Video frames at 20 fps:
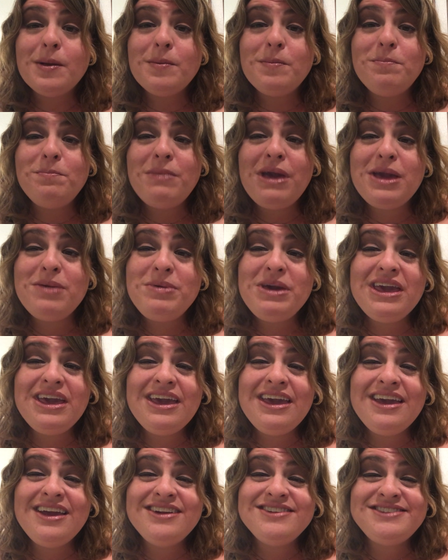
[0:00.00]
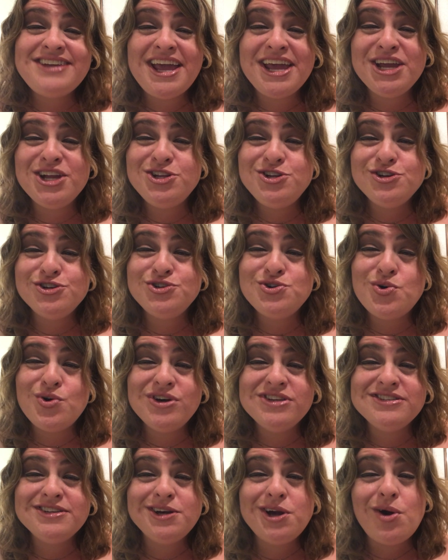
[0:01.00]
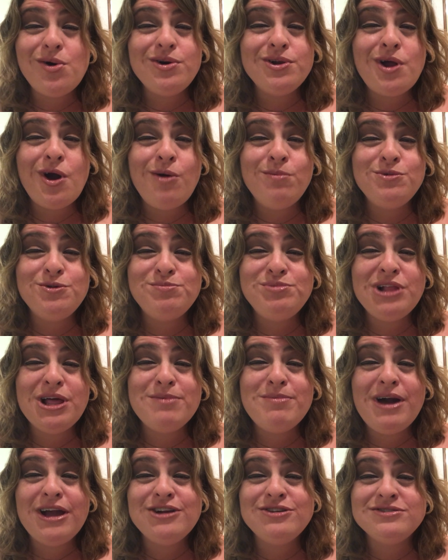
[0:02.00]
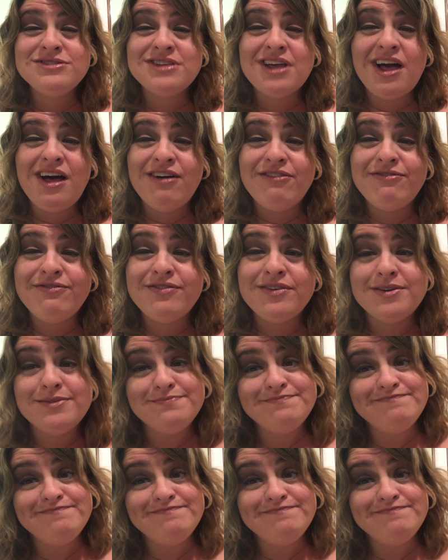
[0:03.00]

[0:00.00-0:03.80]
maybe taking your toys and going home to play by yourself.